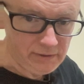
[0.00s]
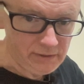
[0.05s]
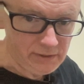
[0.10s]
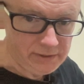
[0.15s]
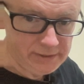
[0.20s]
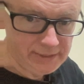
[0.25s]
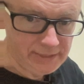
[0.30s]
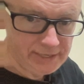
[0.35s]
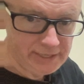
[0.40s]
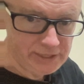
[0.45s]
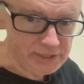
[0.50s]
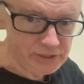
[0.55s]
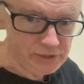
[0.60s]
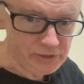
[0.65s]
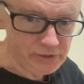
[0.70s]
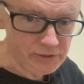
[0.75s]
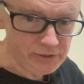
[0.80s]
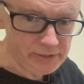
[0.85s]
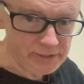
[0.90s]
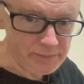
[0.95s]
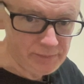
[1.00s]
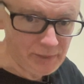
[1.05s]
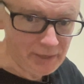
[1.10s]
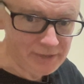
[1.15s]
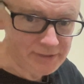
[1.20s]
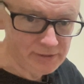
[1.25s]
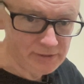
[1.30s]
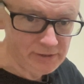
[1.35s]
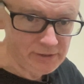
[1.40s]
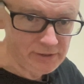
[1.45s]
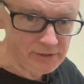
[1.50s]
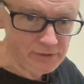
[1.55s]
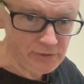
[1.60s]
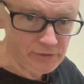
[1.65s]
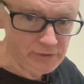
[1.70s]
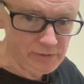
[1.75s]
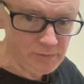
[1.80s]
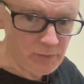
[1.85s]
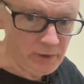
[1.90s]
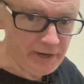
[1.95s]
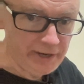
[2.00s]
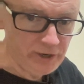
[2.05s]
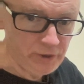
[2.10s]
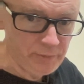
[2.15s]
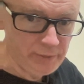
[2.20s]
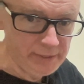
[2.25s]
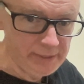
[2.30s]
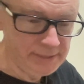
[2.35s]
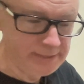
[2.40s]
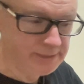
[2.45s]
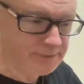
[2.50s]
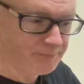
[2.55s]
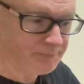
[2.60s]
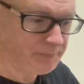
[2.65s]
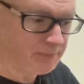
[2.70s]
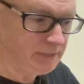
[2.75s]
attached to the buttons on the microbit.